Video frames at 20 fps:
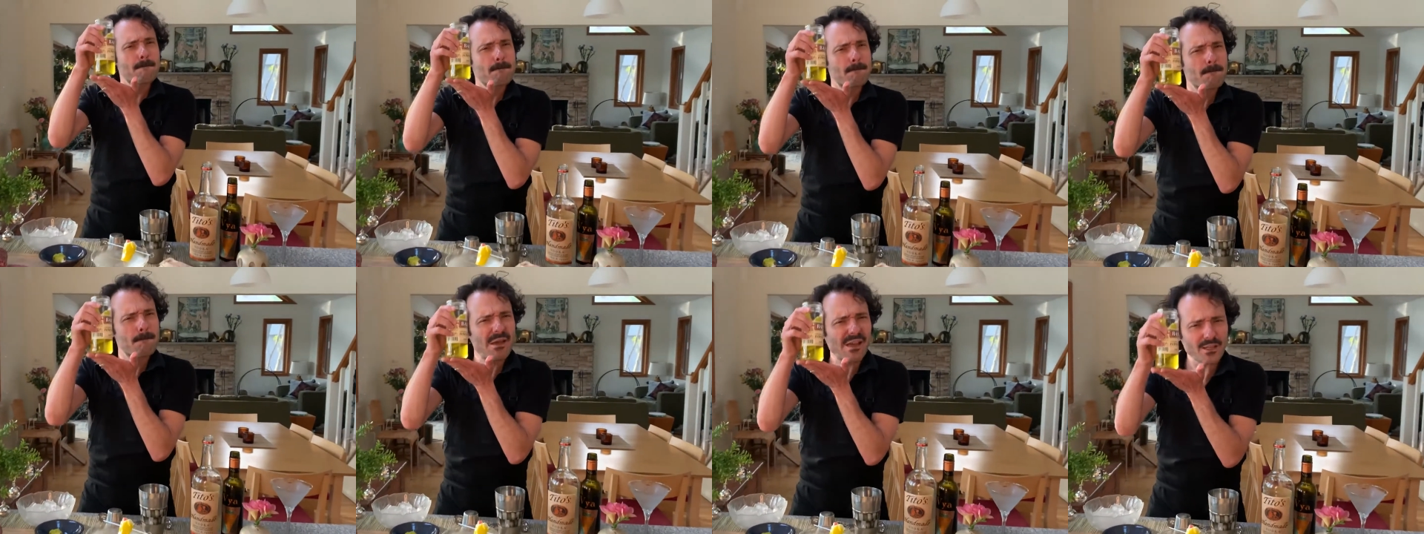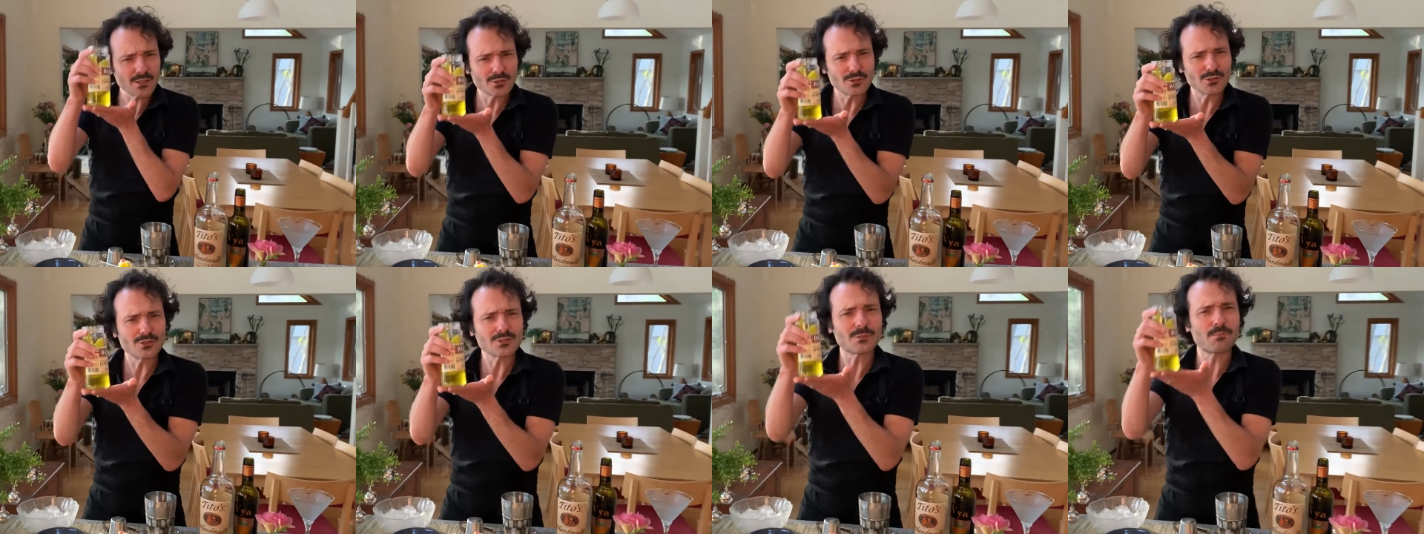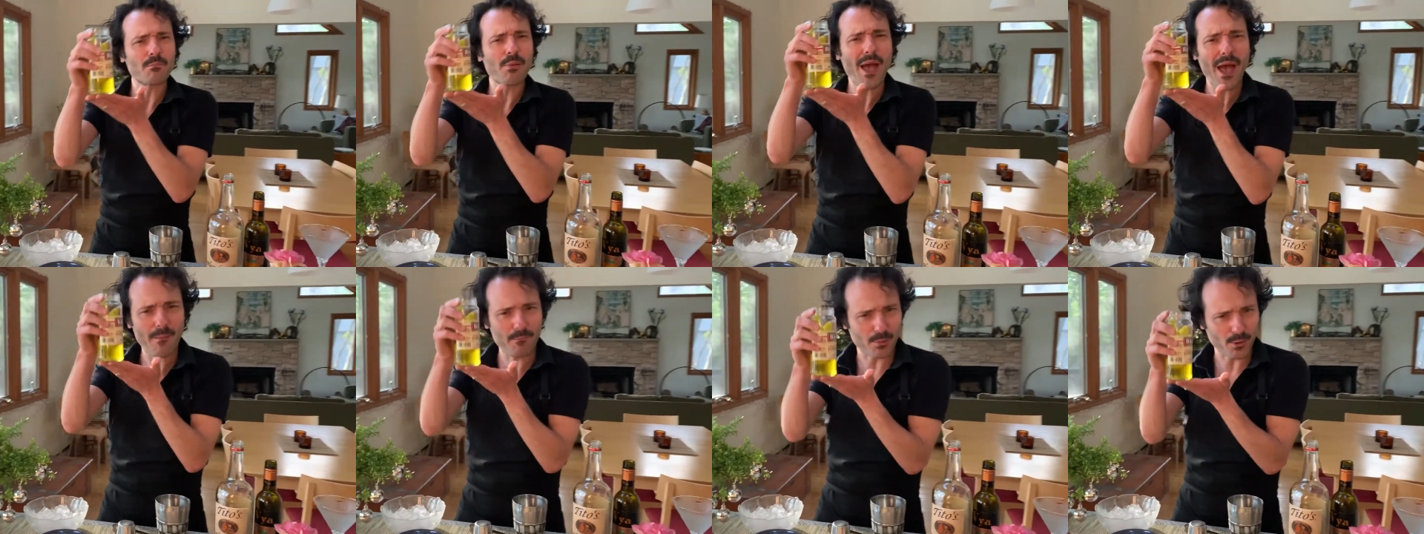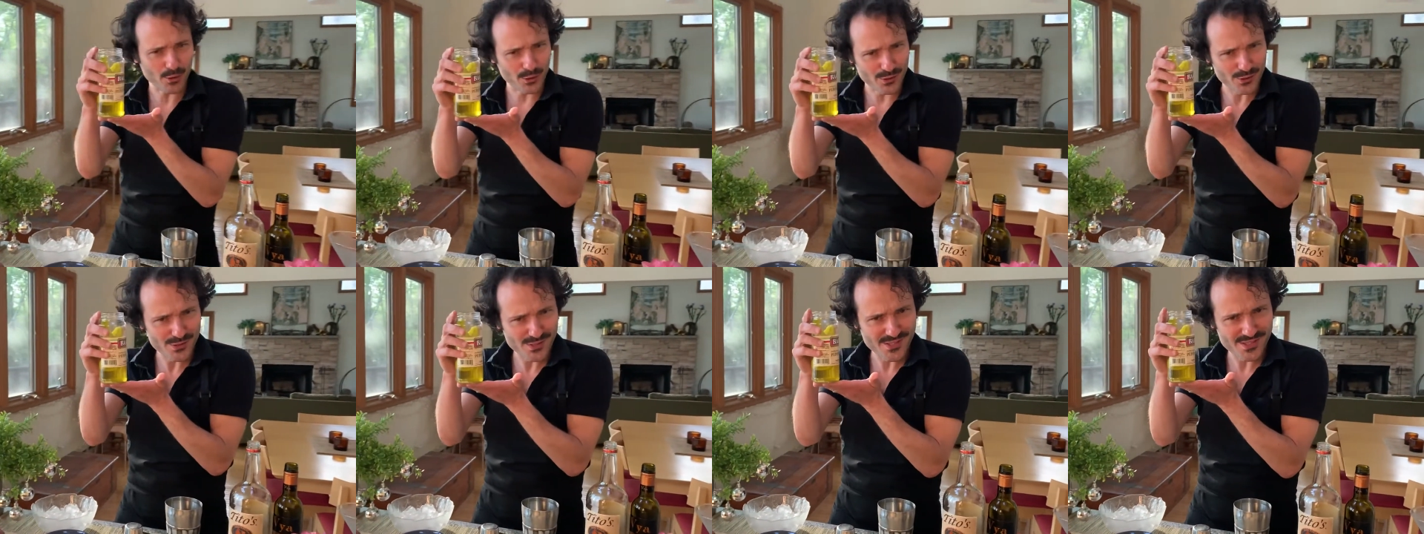pickled
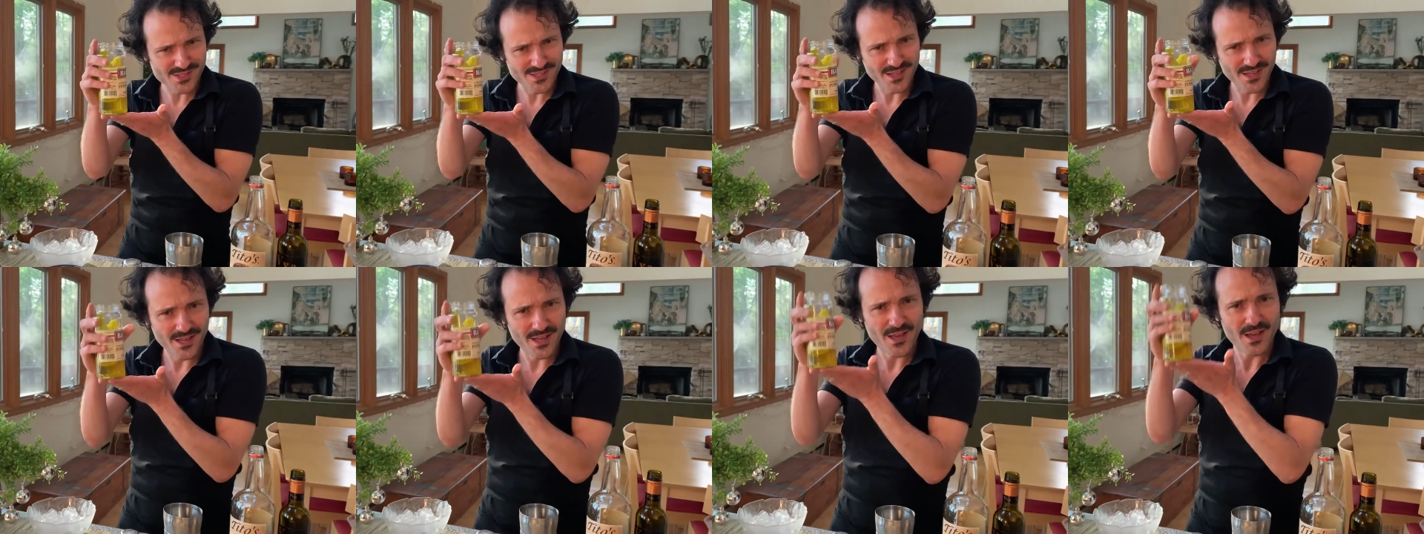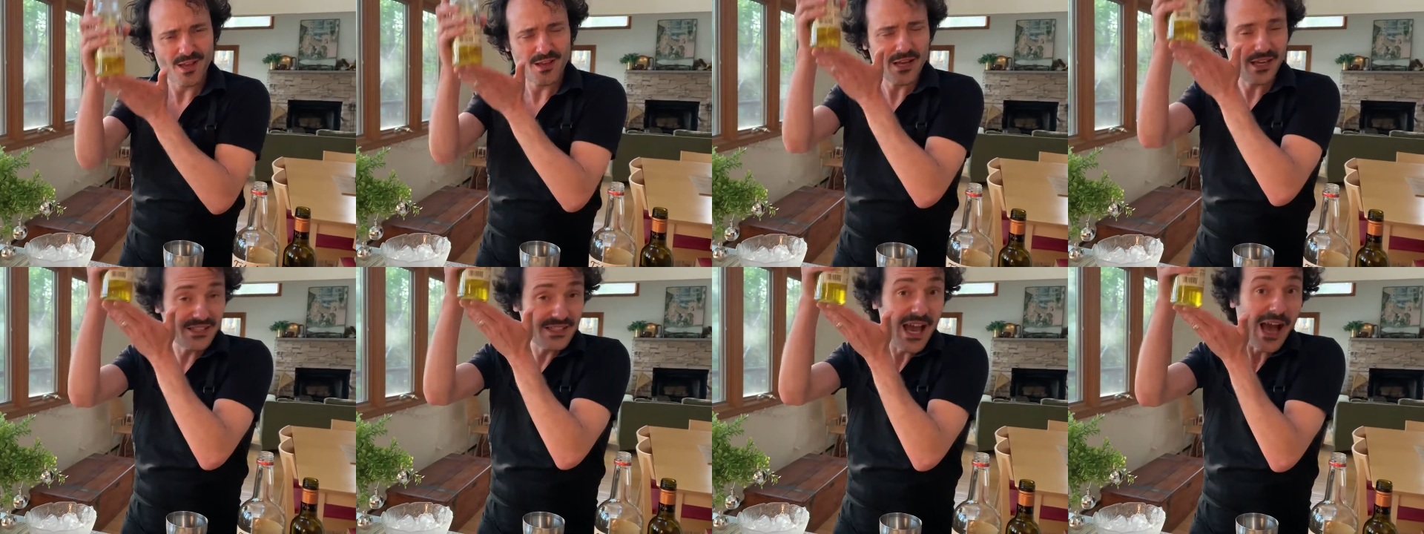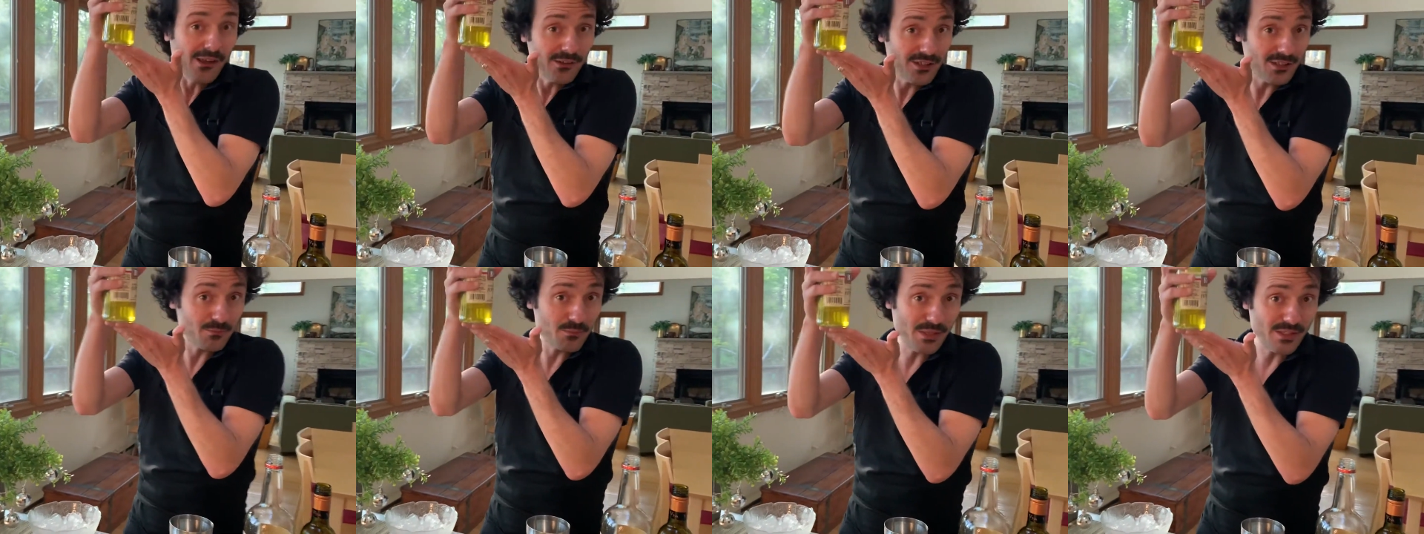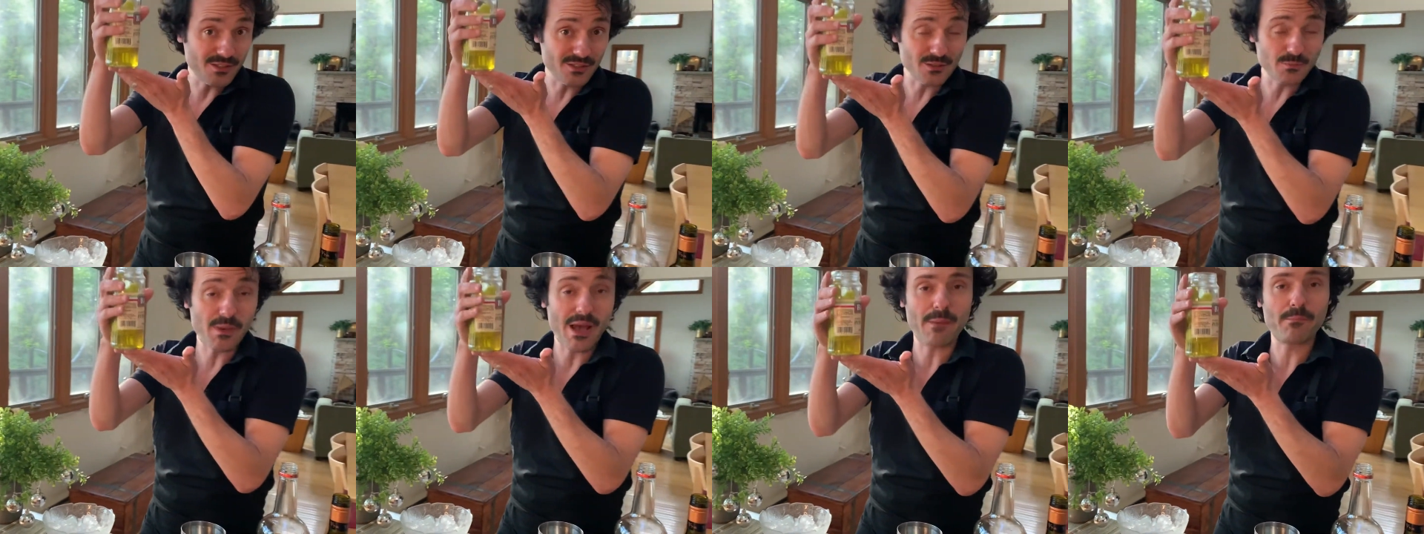peppers, Italian
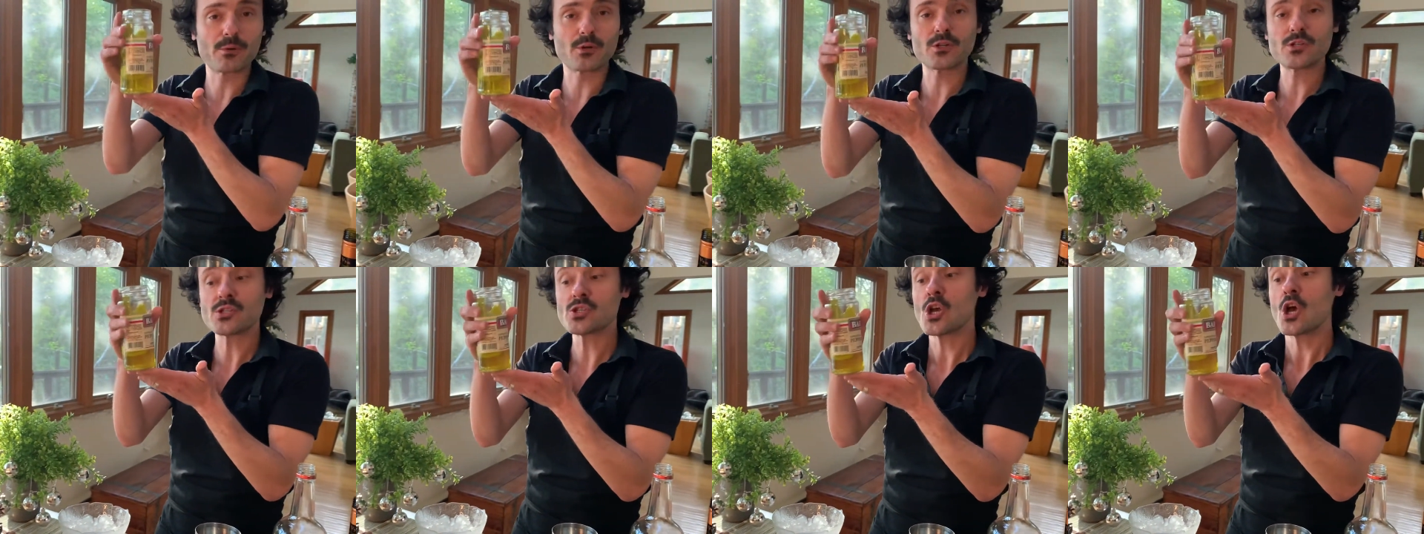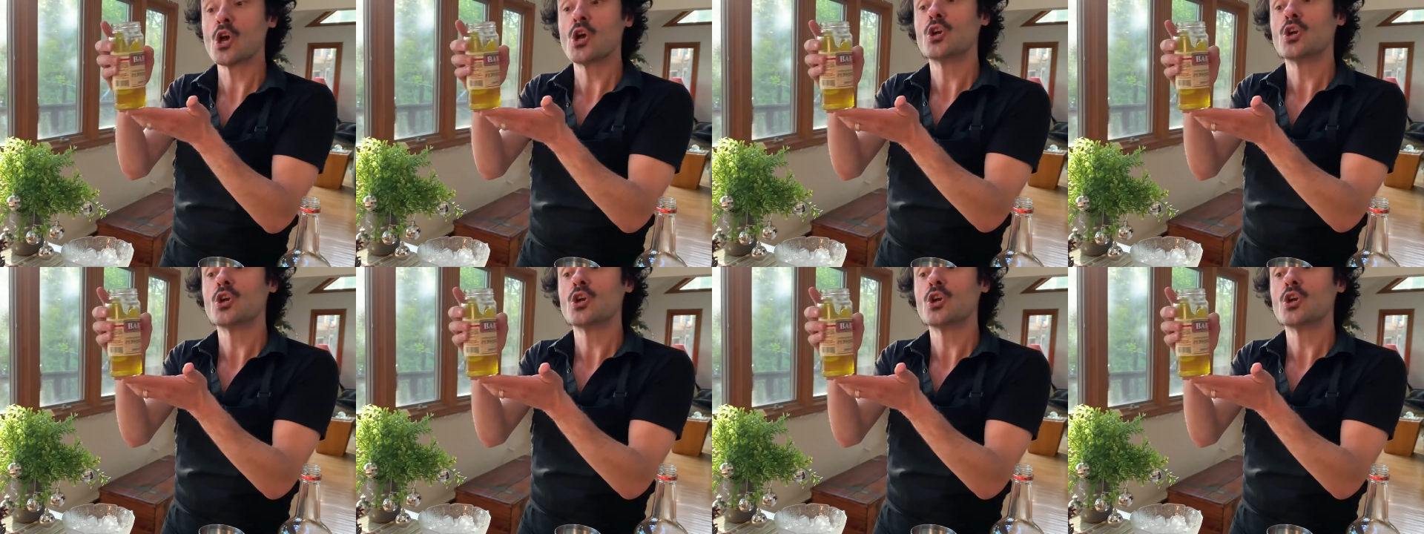pickled peppers,